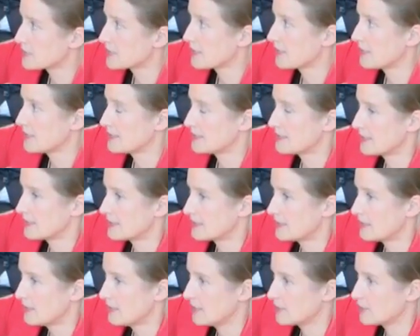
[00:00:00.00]
you on slide
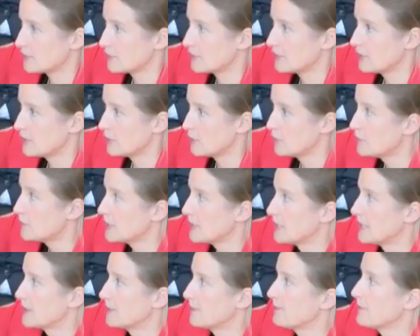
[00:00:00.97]
68 of their
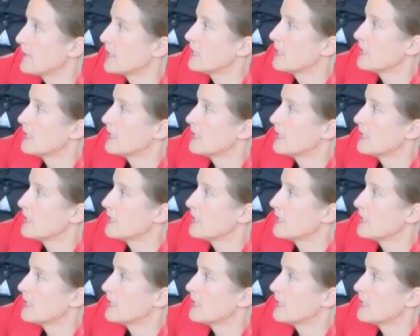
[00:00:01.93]
opening